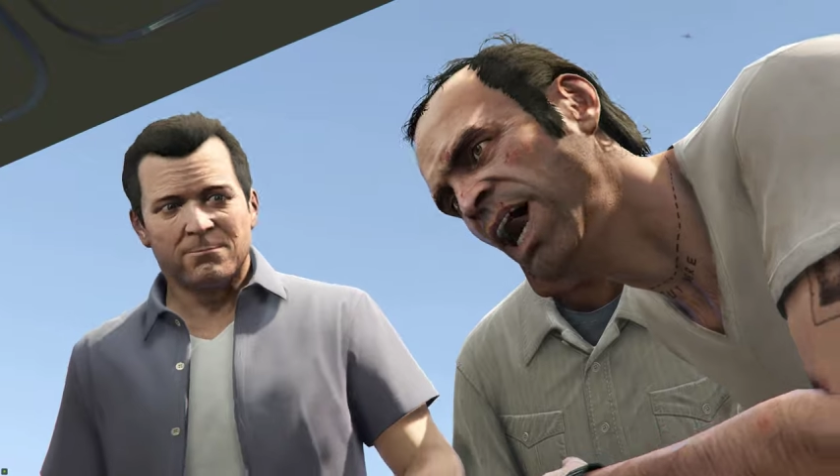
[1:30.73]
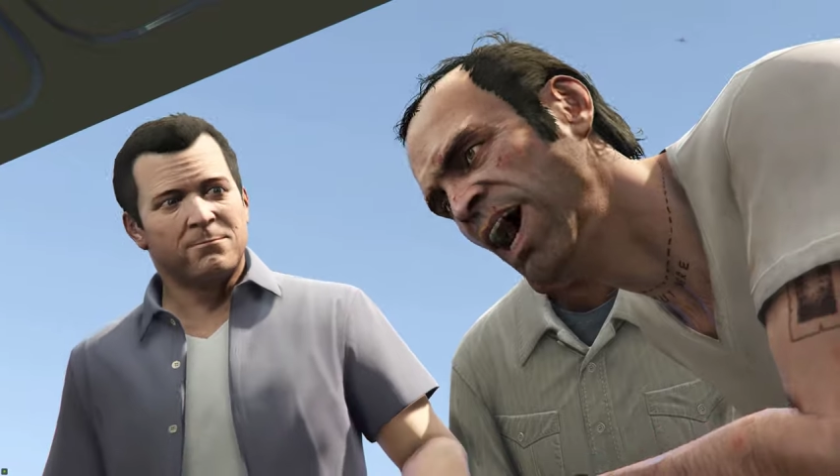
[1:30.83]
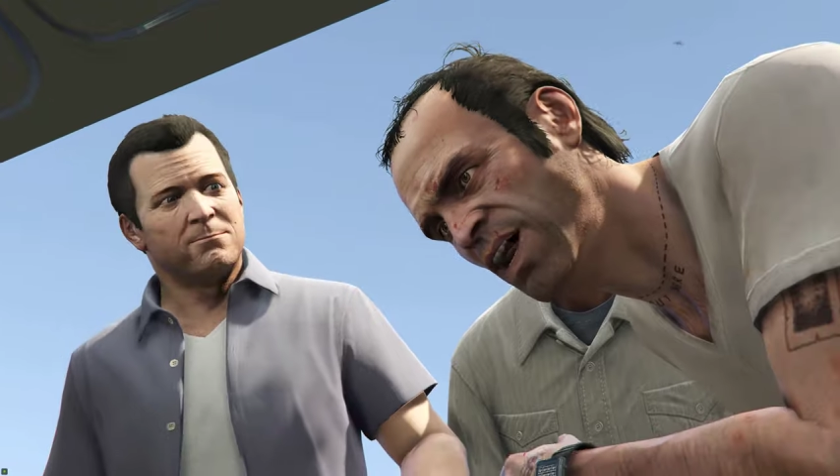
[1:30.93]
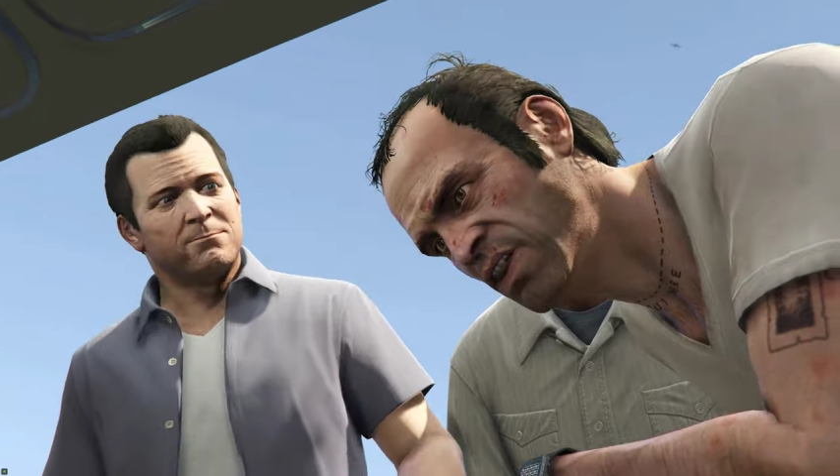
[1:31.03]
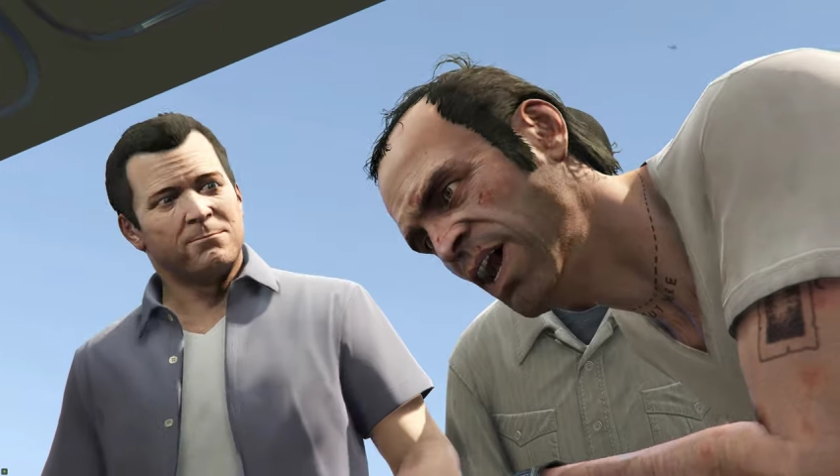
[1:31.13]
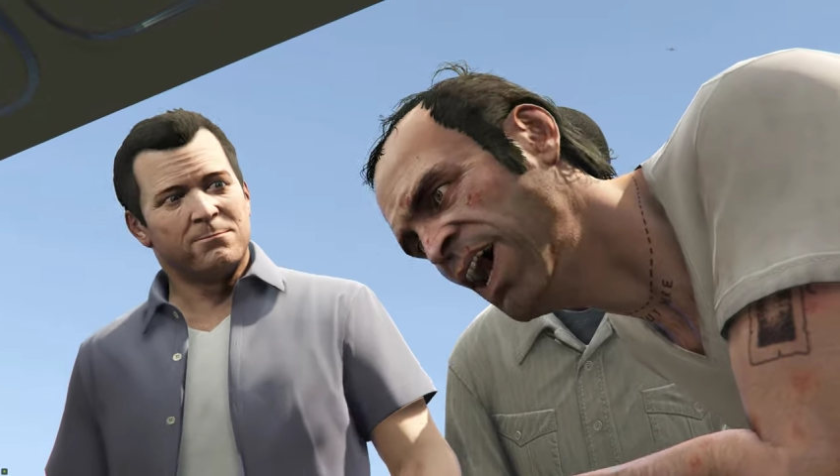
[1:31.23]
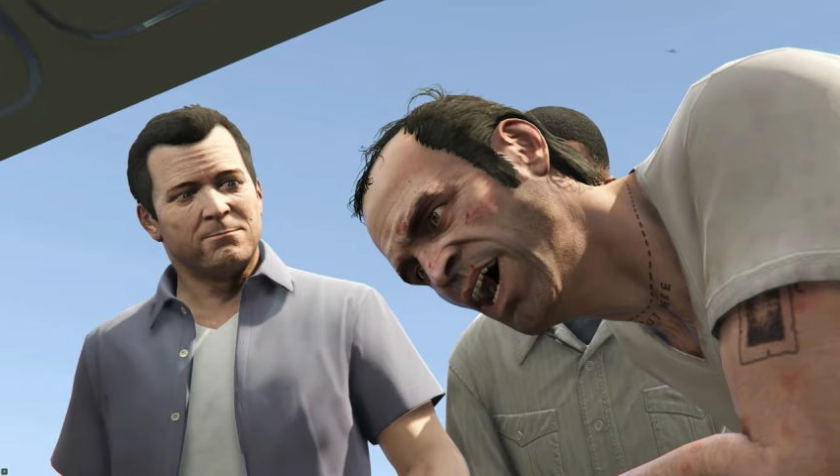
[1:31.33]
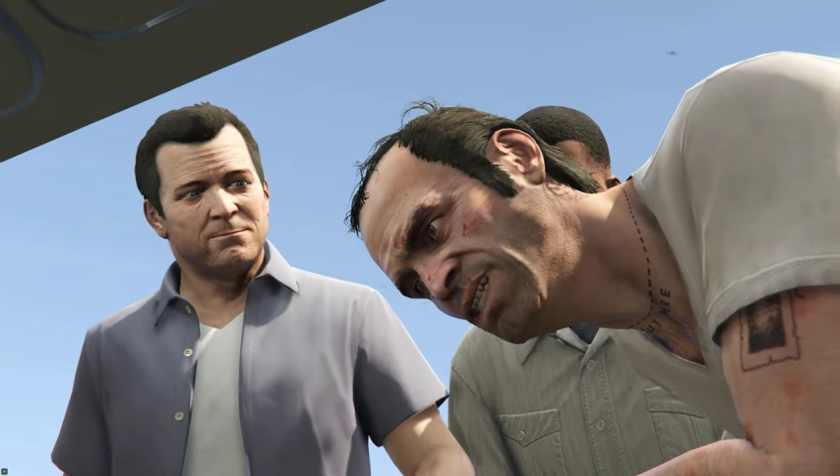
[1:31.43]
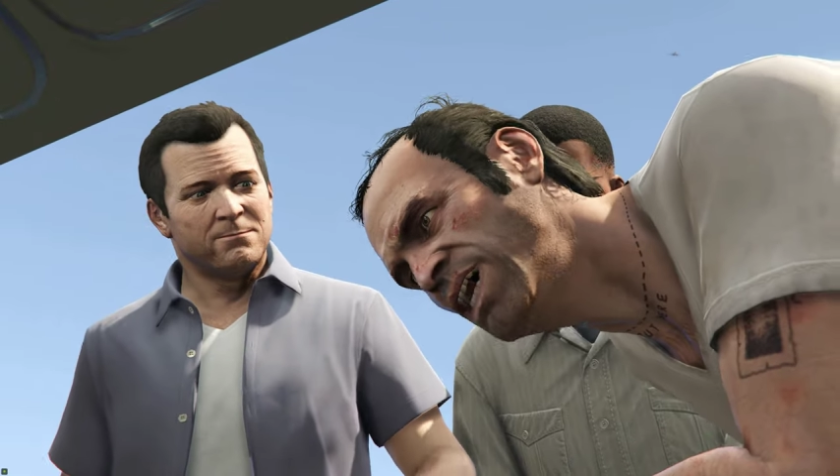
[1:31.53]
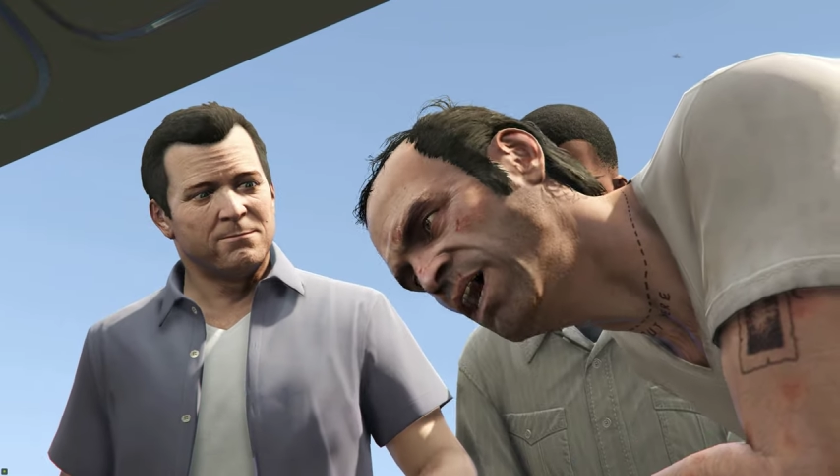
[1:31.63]
it like
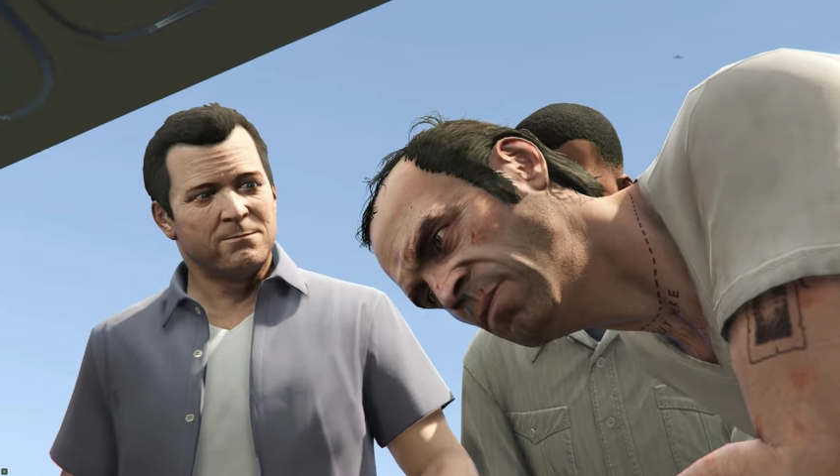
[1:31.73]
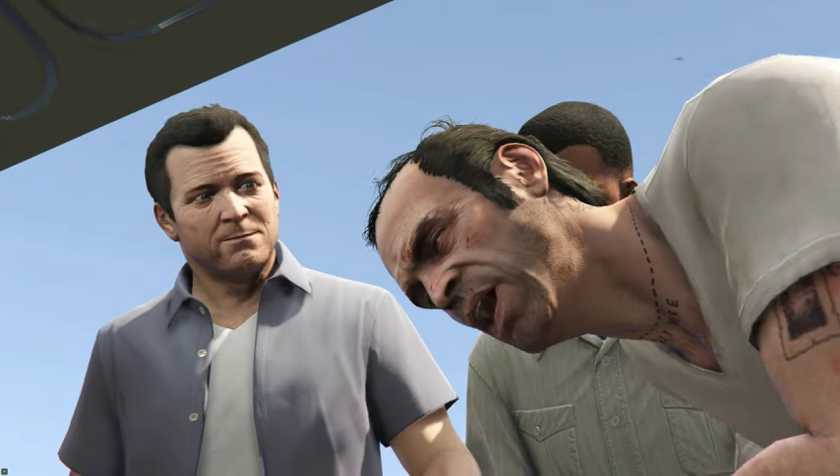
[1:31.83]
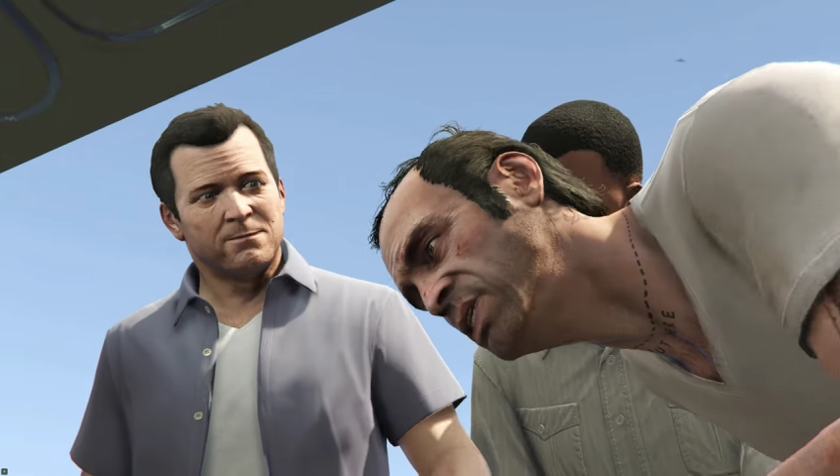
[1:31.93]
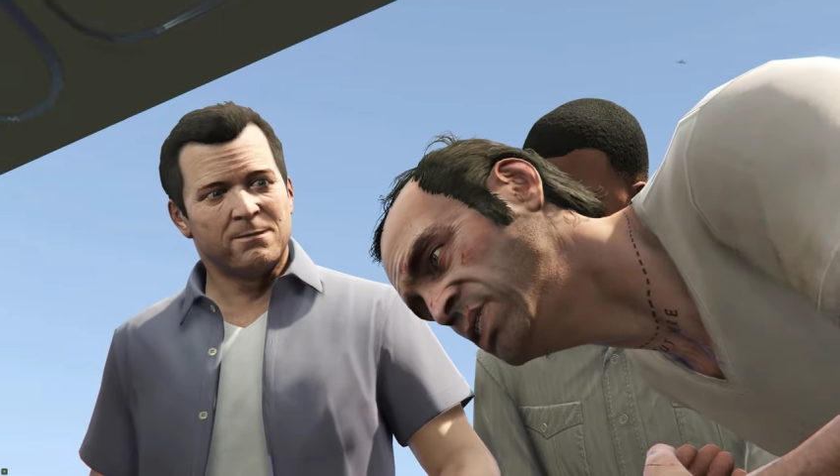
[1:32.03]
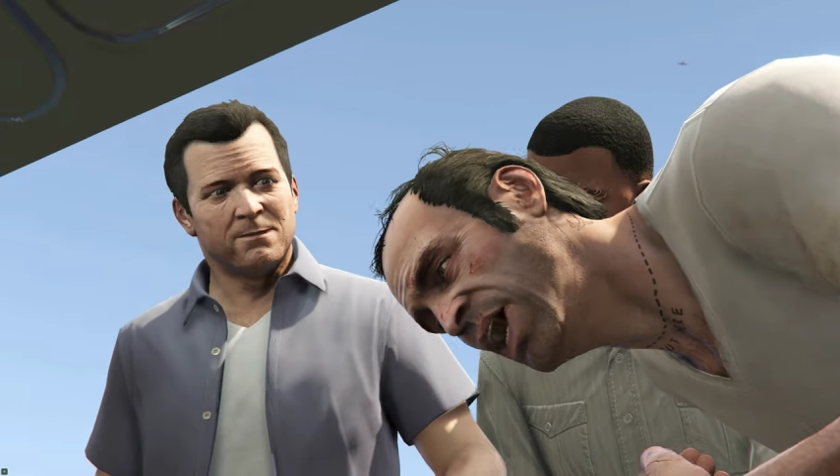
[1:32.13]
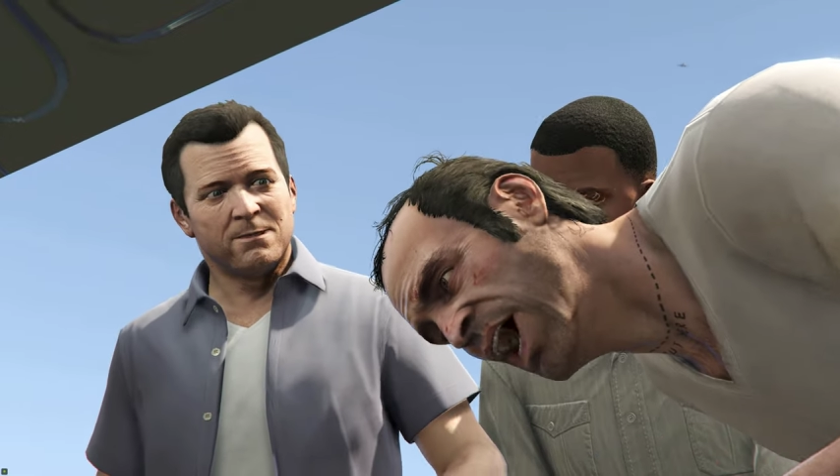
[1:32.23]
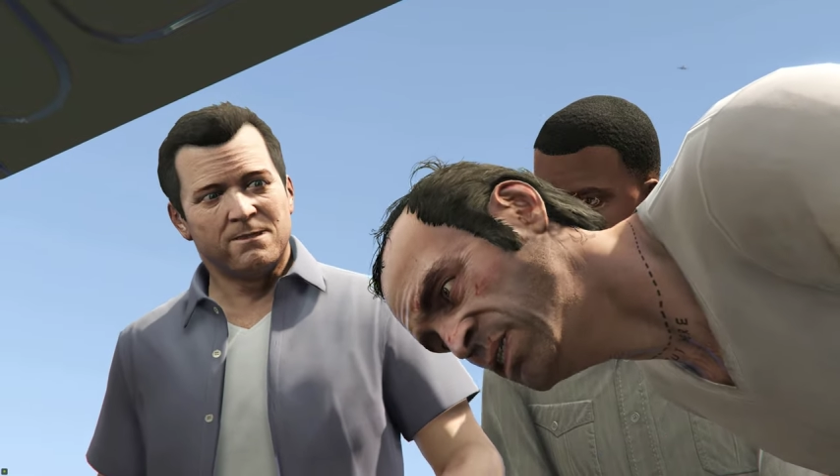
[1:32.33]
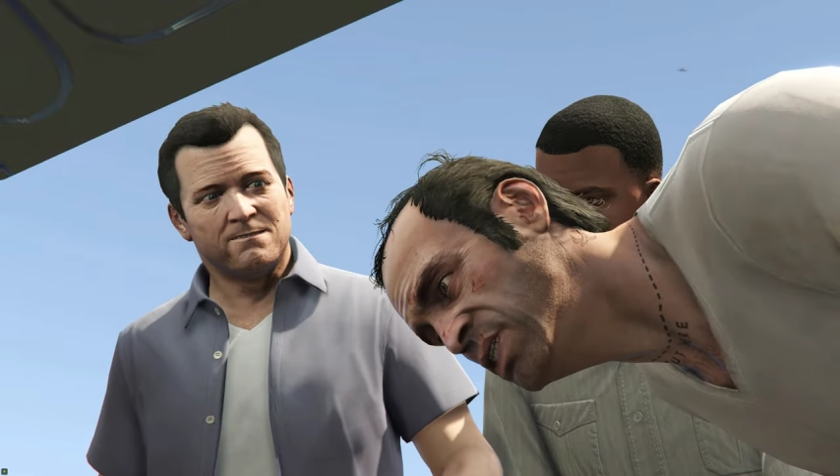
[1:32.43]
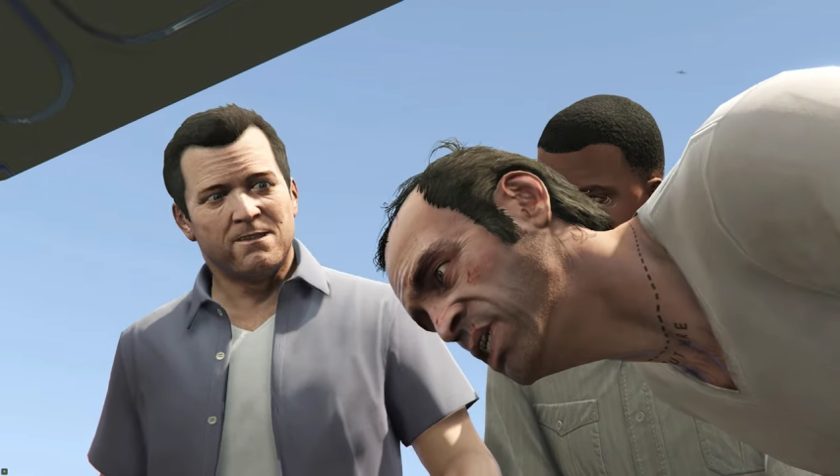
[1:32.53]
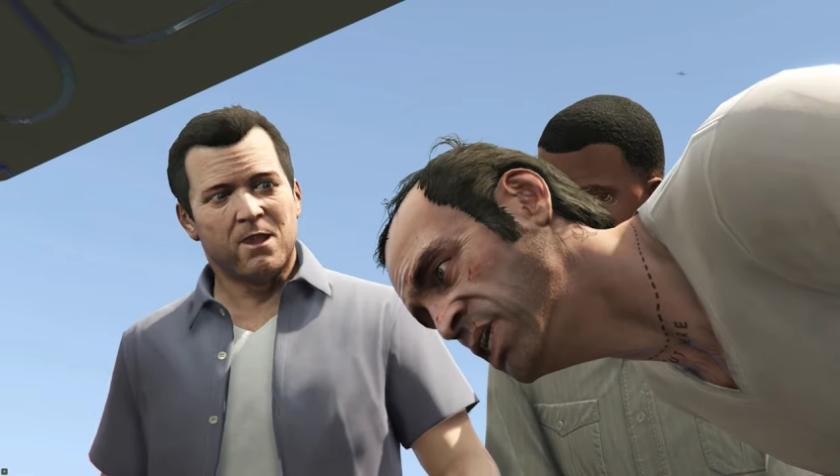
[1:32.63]
that, it makes
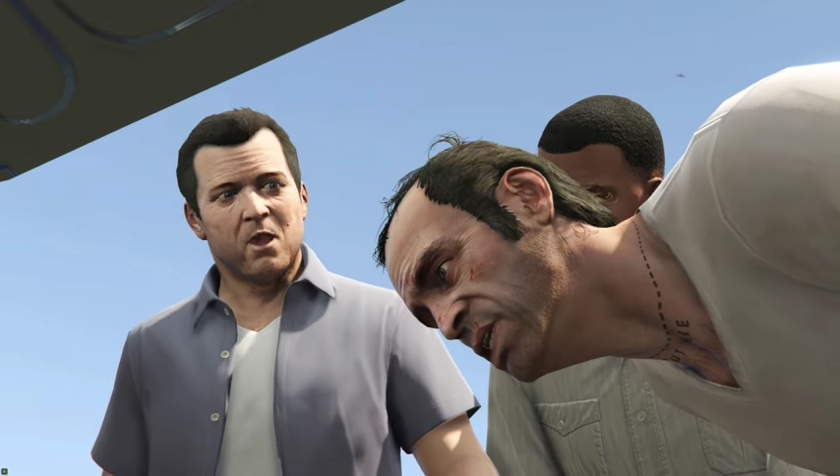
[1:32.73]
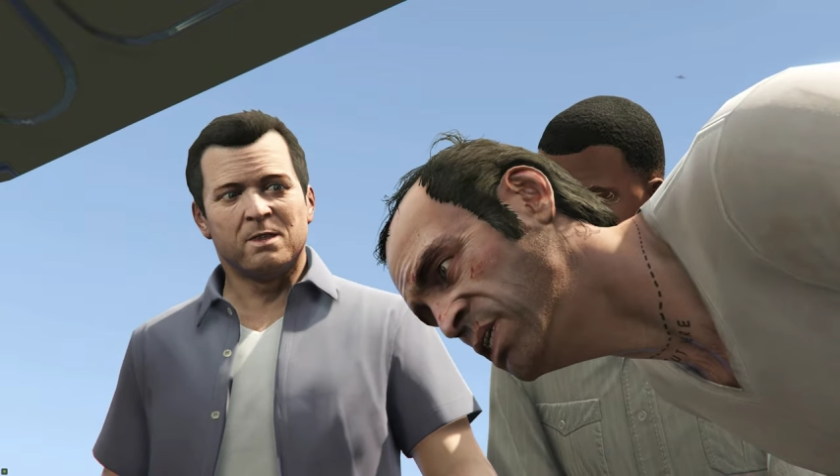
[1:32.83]
sense.